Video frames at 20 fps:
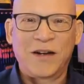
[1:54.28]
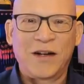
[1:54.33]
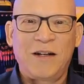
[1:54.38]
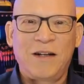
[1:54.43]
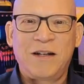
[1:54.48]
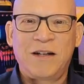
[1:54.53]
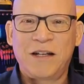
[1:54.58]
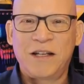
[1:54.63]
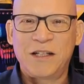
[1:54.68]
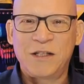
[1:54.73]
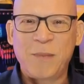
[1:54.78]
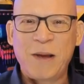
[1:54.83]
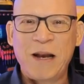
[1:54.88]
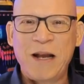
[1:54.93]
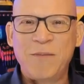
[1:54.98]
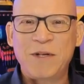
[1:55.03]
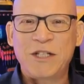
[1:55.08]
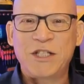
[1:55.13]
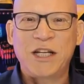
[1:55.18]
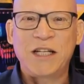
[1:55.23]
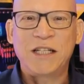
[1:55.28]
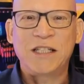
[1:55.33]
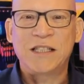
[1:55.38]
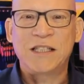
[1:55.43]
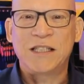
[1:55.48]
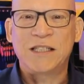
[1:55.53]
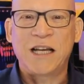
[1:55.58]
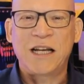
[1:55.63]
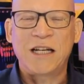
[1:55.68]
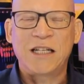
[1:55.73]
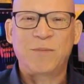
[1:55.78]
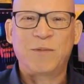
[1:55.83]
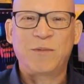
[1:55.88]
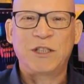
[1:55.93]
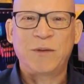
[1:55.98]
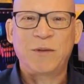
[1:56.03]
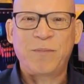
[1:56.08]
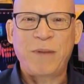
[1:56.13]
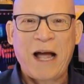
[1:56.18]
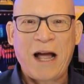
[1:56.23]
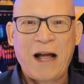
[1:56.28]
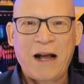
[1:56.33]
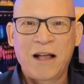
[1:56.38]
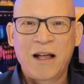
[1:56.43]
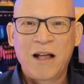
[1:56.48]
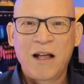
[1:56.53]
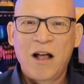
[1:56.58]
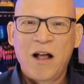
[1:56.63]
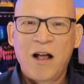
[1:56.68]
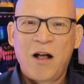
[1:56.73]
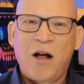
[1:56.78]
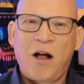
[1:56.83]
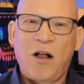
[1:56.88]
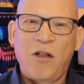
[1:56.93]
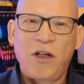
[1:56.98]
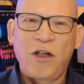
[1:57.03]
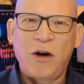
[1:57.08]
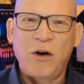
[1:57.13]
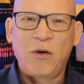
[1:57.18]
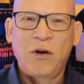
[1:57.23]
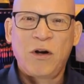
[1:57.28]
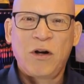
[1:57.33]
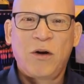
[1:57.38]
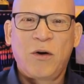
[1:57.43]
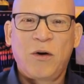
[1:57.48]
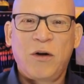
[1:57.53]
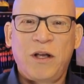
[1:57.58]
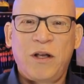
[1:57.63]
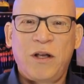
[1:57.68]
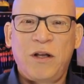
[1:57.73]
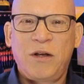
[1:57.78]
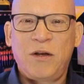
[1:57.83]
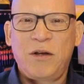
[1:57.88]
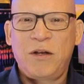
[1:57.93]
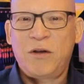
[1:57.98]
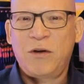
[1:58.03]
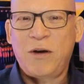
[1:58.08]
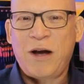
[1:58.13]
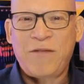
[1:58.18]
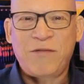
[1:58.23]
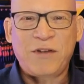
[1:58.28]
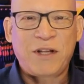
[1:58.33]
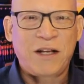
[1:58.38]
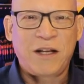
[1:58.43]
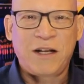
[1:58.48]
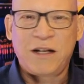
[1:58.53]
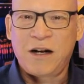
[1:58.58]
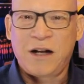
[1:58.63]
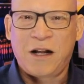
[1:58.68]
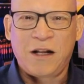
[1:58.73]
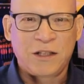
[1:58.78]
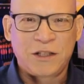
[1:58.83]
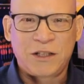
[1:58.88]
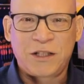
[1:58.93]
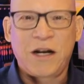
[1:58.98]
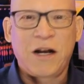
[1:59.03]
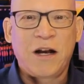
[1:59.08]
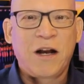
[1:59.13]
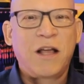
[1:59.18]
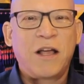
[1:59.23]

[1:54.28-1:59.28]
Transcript: as many machines as it takes to push it back. Although you have to acknowledge, right,